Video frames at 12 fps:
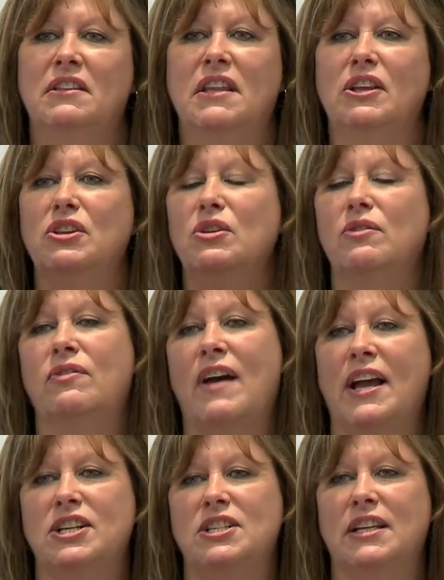then you've
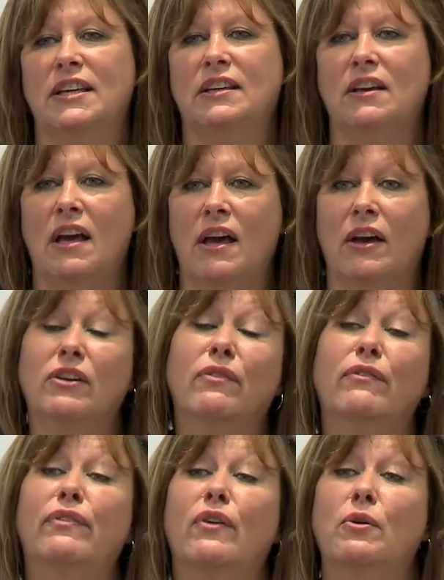actually
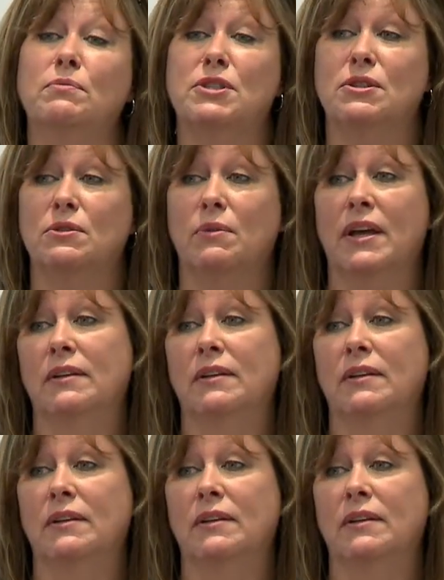conformed to